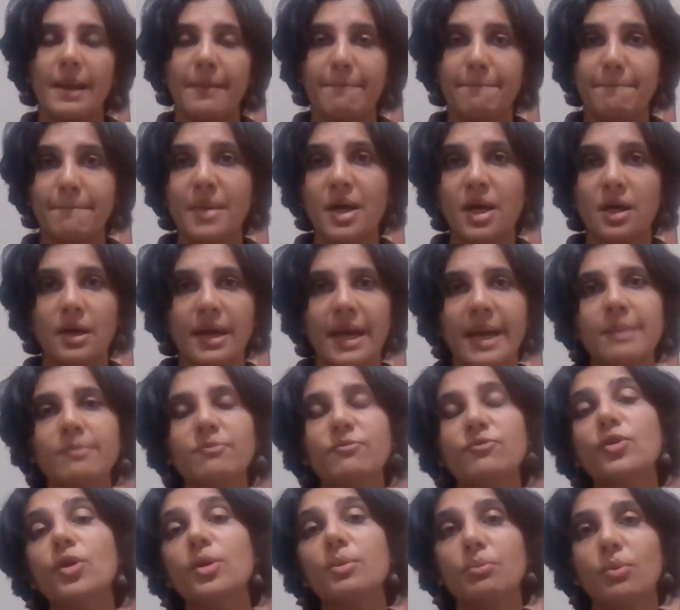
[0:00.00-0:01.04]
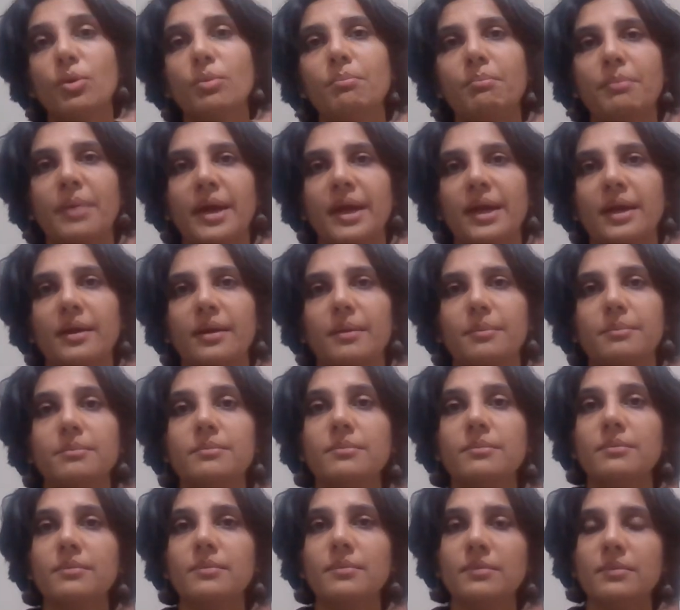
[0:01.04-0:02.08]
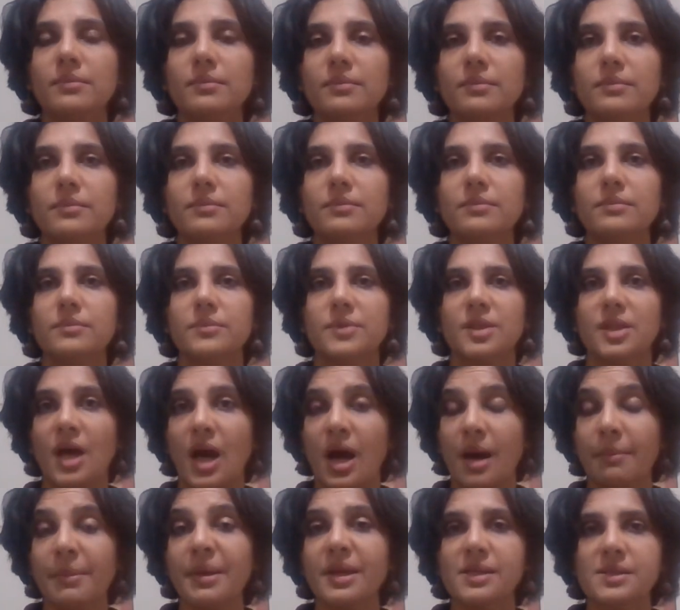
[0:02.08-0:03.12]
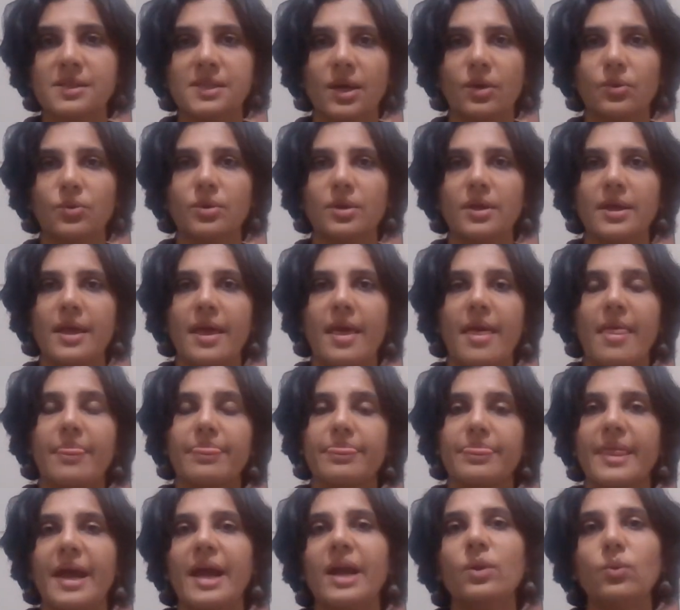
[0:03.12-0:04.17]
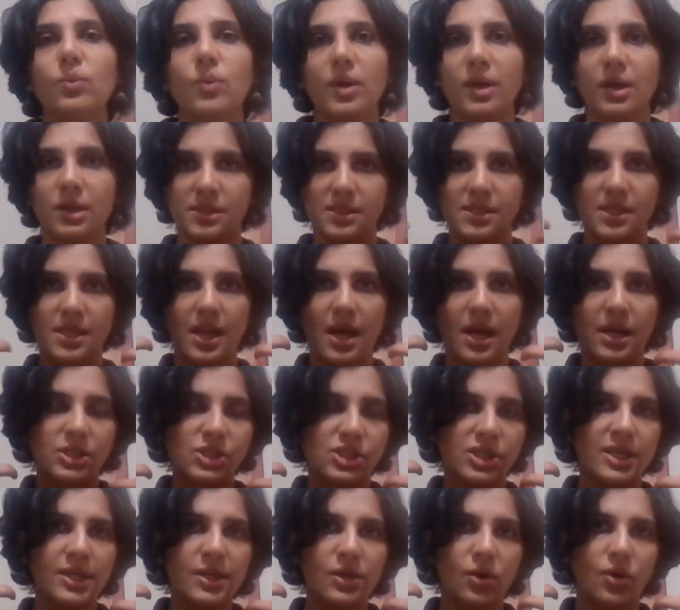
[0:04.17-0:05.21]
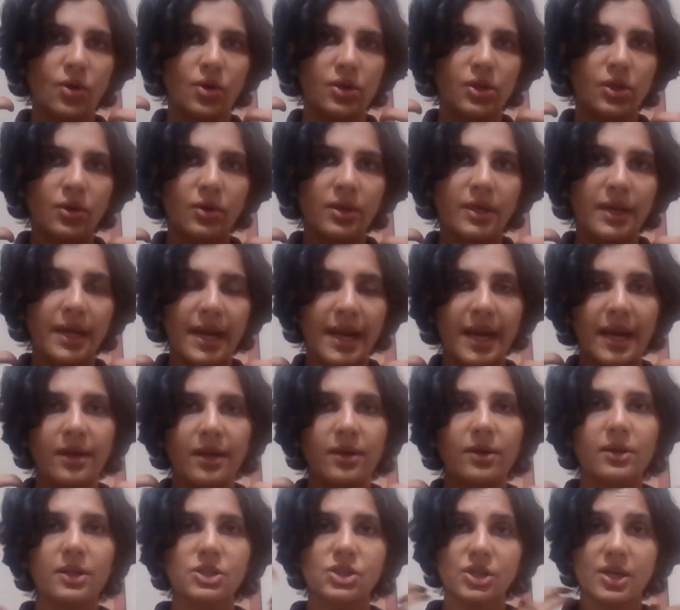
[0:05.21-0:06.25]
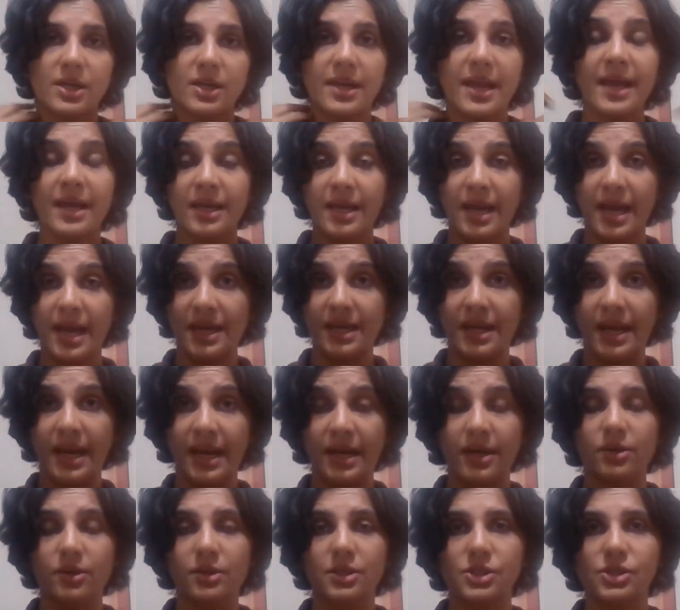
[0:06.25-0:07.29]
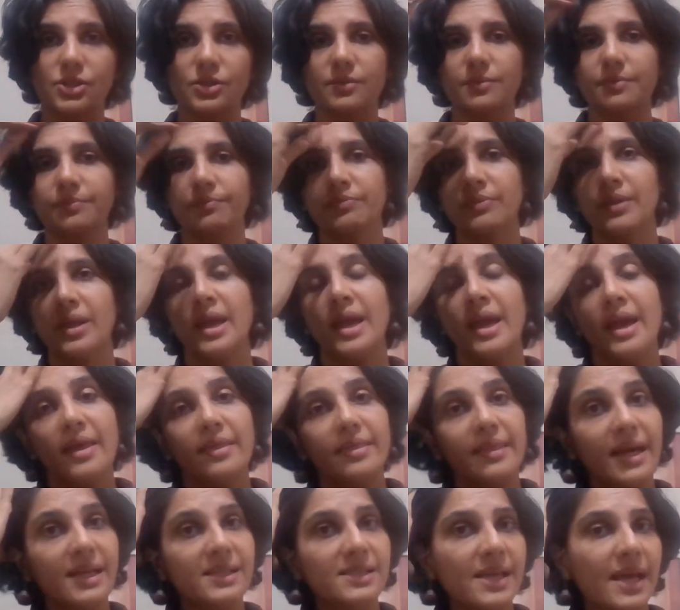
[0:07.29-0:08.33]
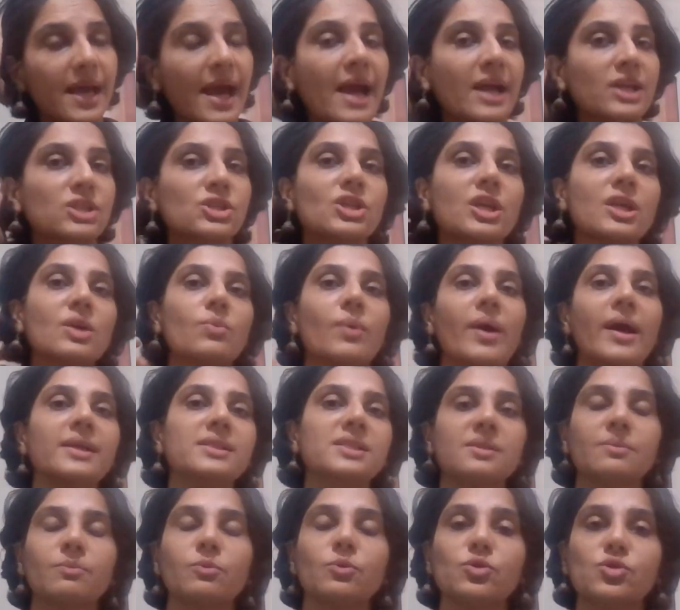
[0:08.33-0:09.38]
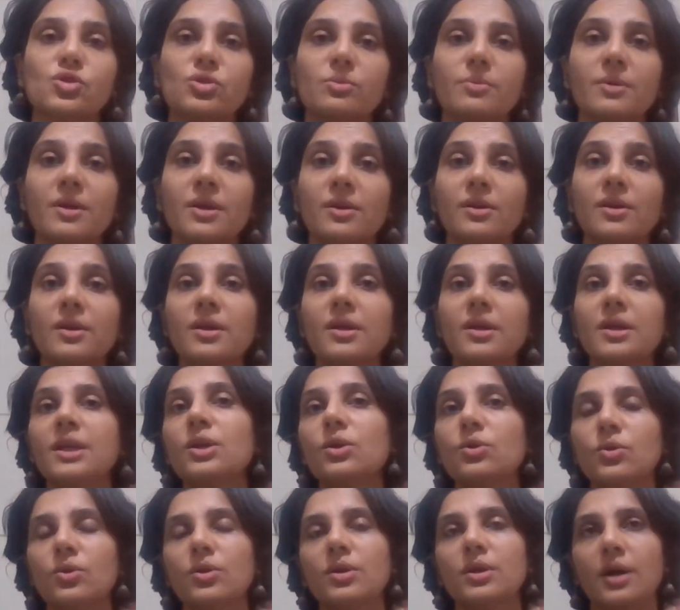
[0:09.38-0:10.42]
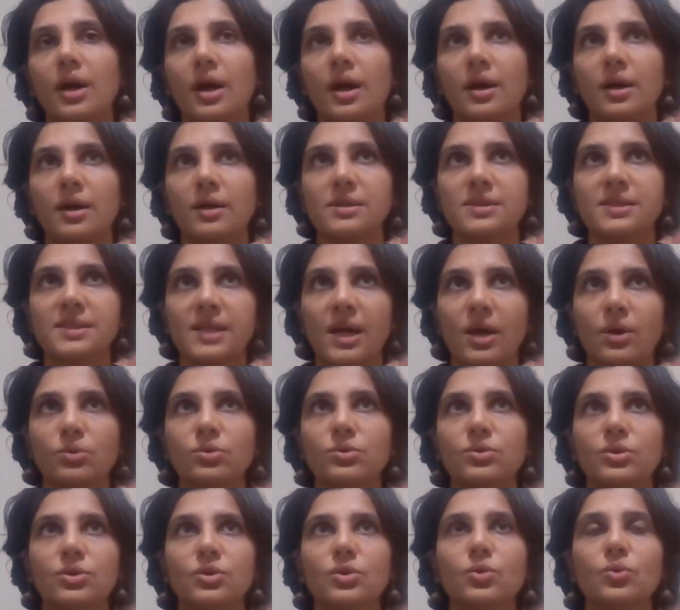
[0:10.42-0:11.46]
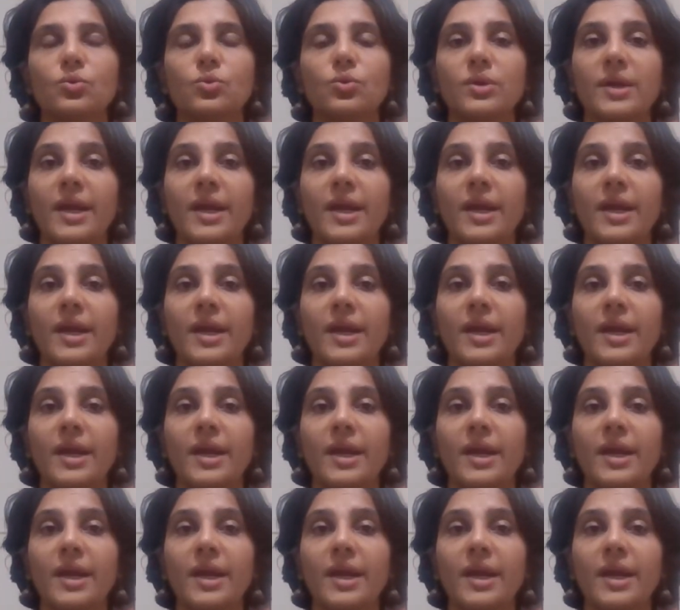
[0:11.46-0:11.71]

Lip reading: Ma, M for Mumbai, the humming sound. That works largely on your head region, neck and head region. That's actually why it's supposed to be a really good sound to